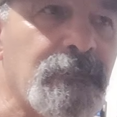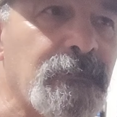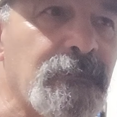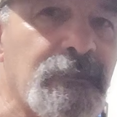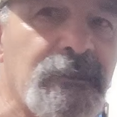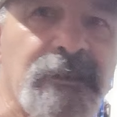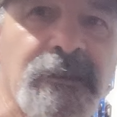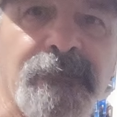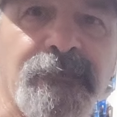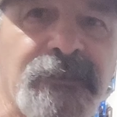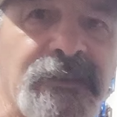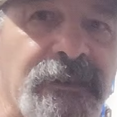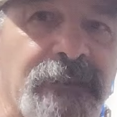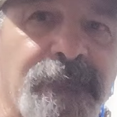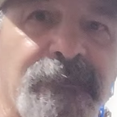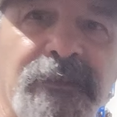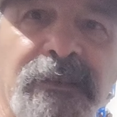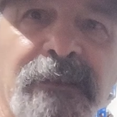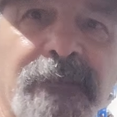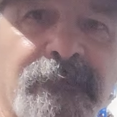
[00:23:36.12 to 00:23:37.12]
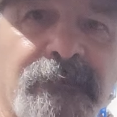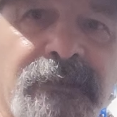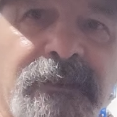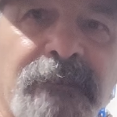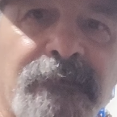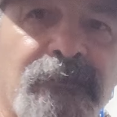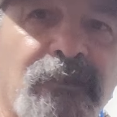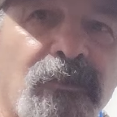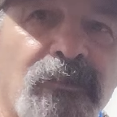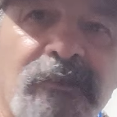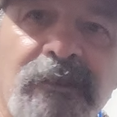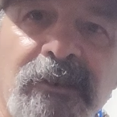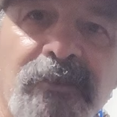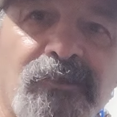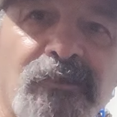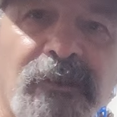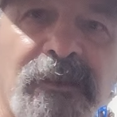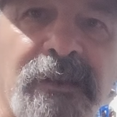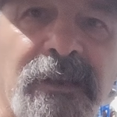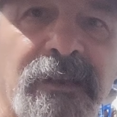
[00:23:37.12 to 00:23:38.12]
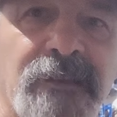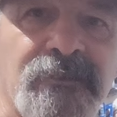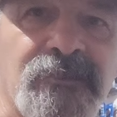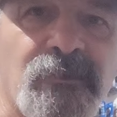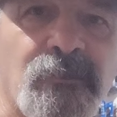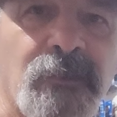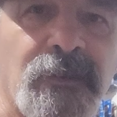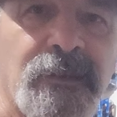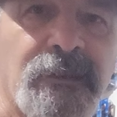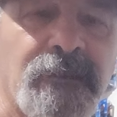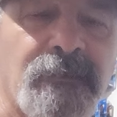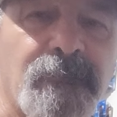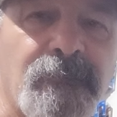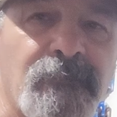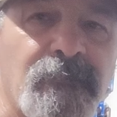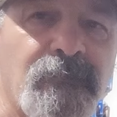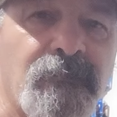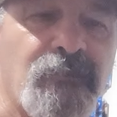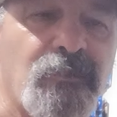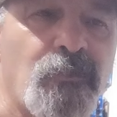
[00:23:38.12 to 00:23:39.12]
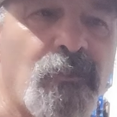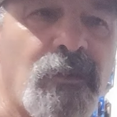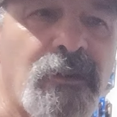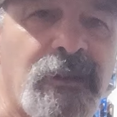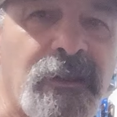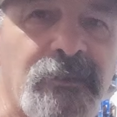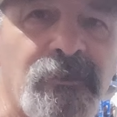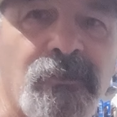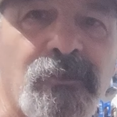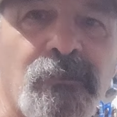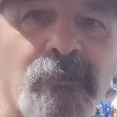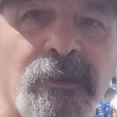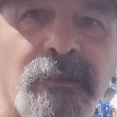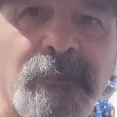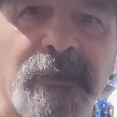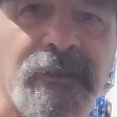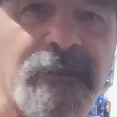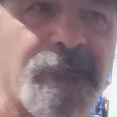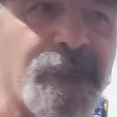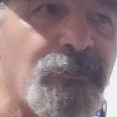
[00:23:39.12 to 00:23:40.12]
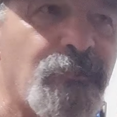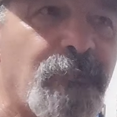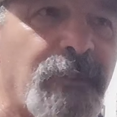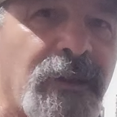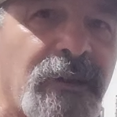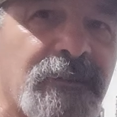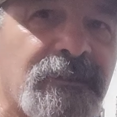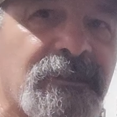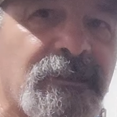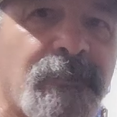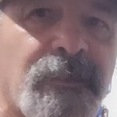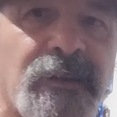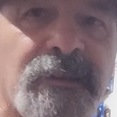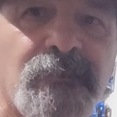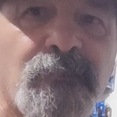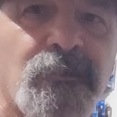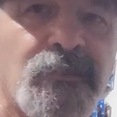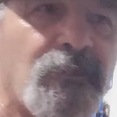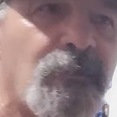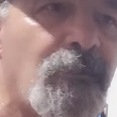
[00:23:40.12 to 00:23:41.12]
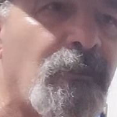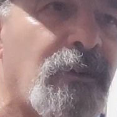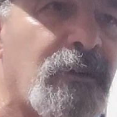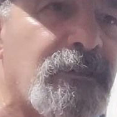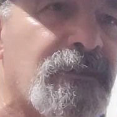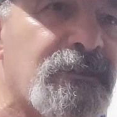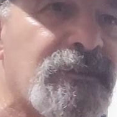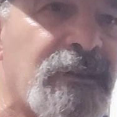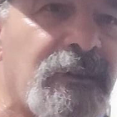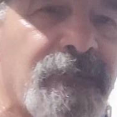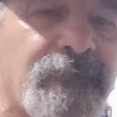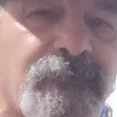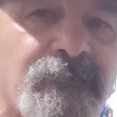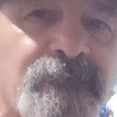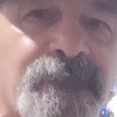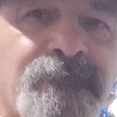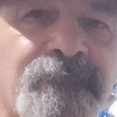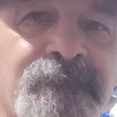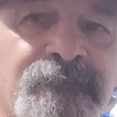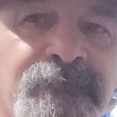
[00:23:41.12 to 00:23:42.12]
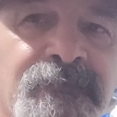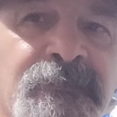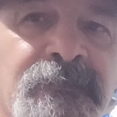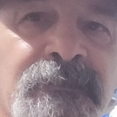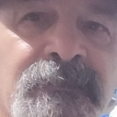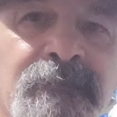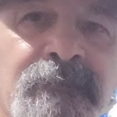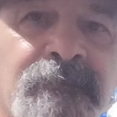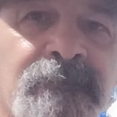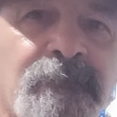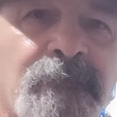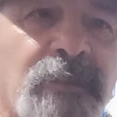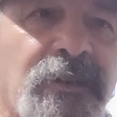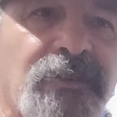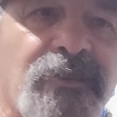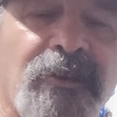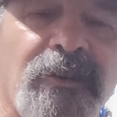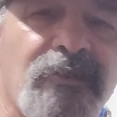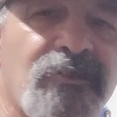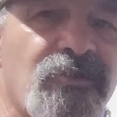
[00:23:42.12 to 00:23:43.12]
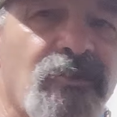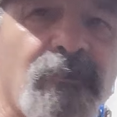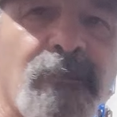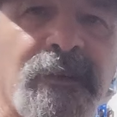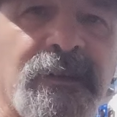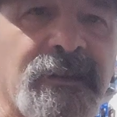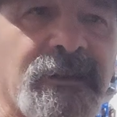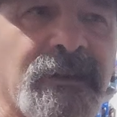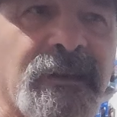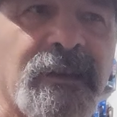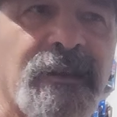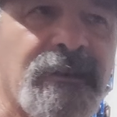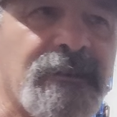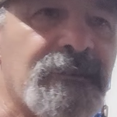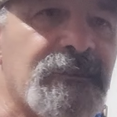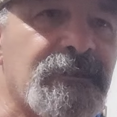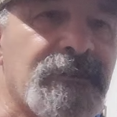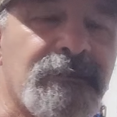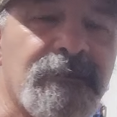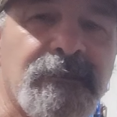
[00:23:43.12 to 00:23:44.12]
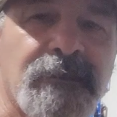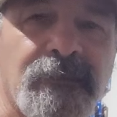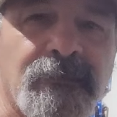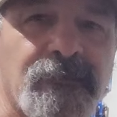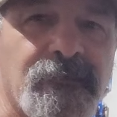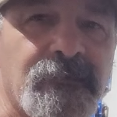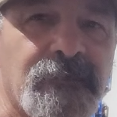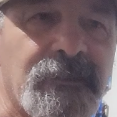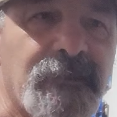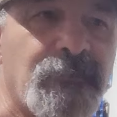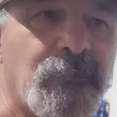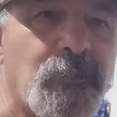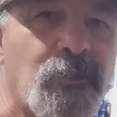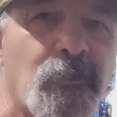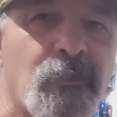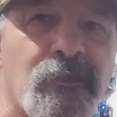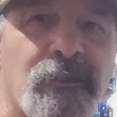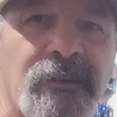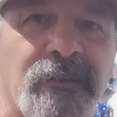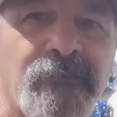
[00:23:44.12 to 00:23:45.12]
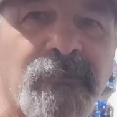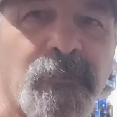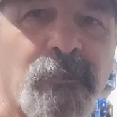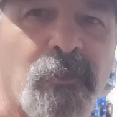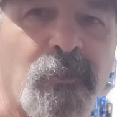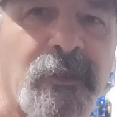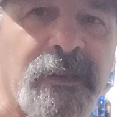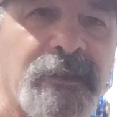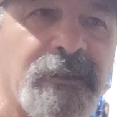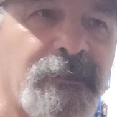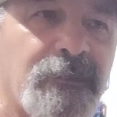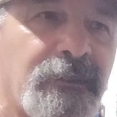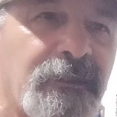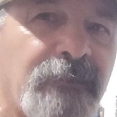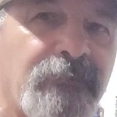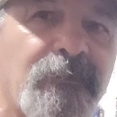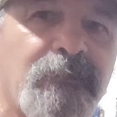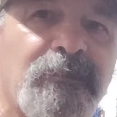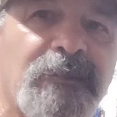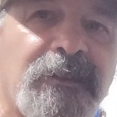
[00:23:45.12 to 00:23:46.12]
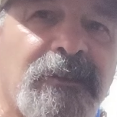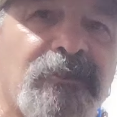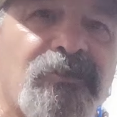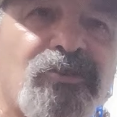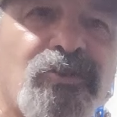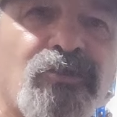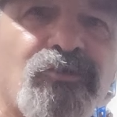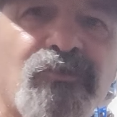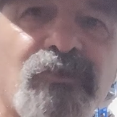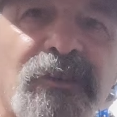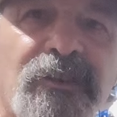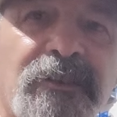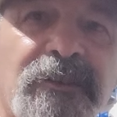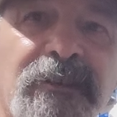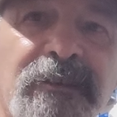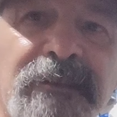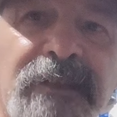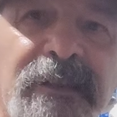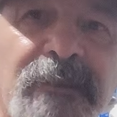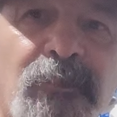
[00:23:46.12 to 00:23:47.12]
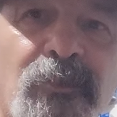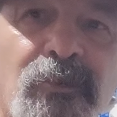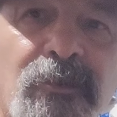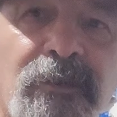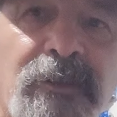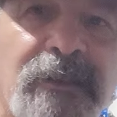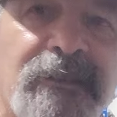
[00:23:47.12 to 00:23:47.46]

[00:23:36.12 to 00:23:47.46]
Give those extra cars away. I know you want to make a few bucks to buy what you want and stuff. But you get so many cars. Give them away. Give them to the children in the neighborhood.